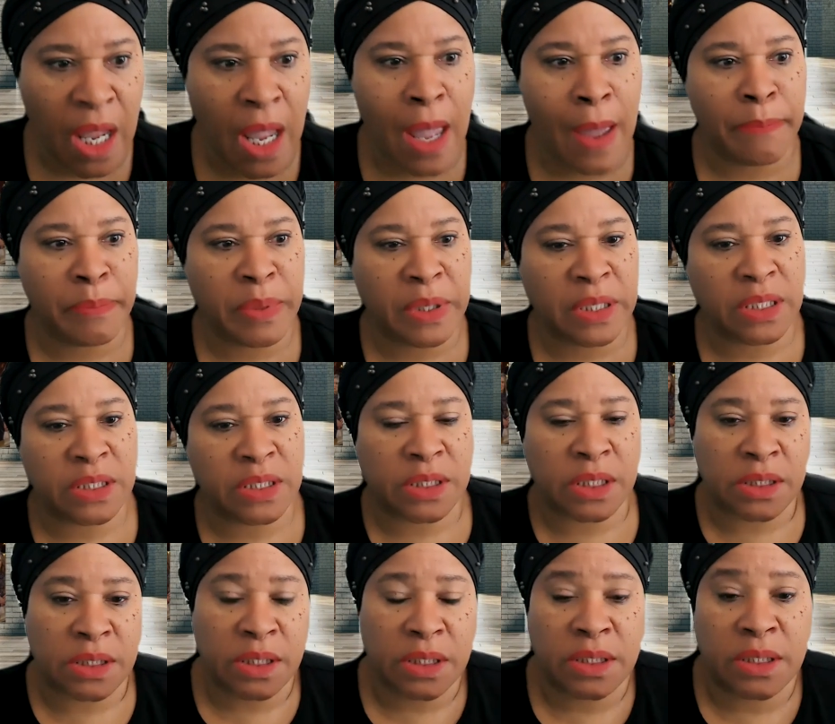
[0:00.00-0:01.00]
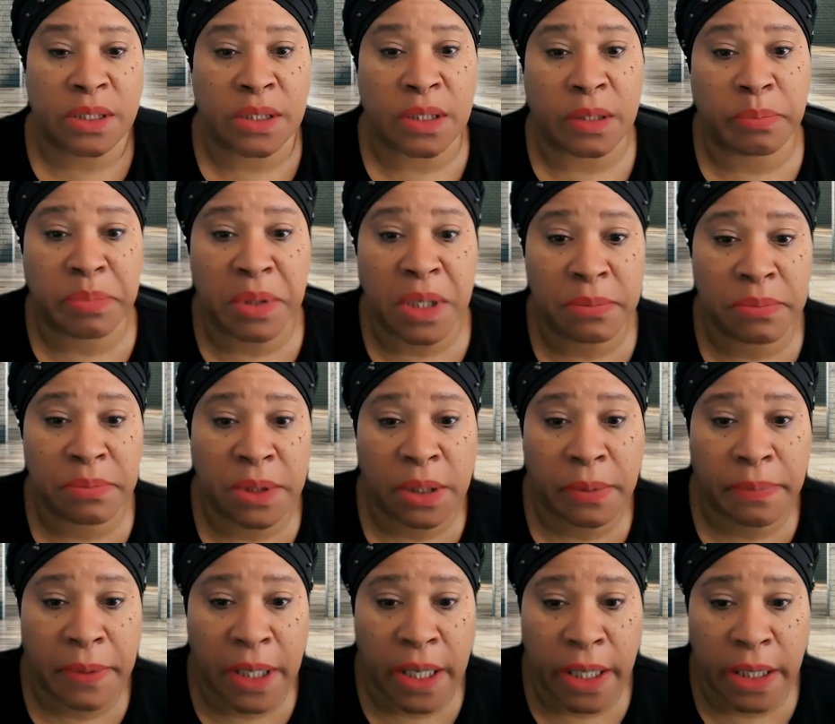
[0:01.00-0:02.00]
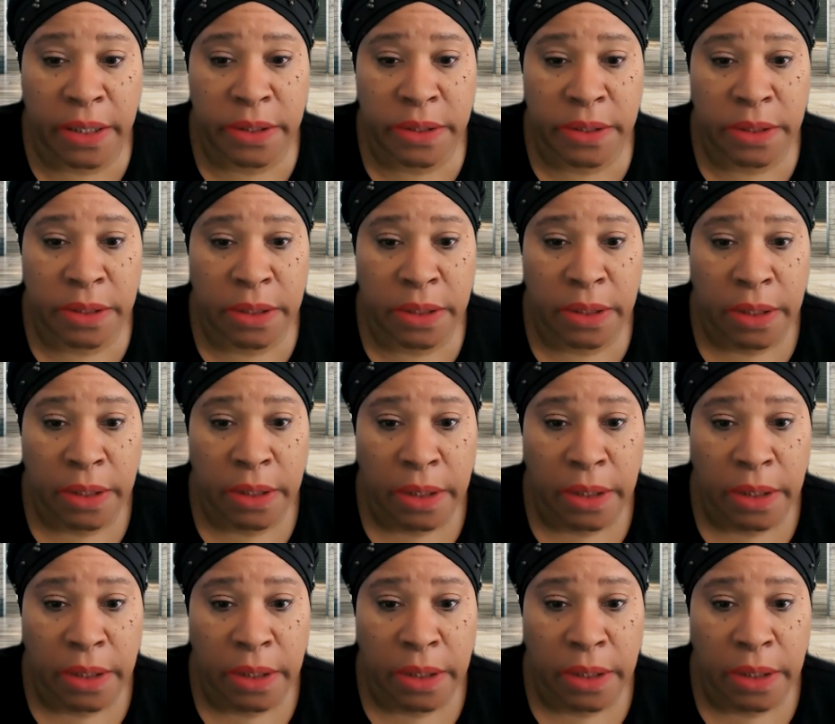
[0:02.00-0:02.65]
And Billy says, "This is a public place."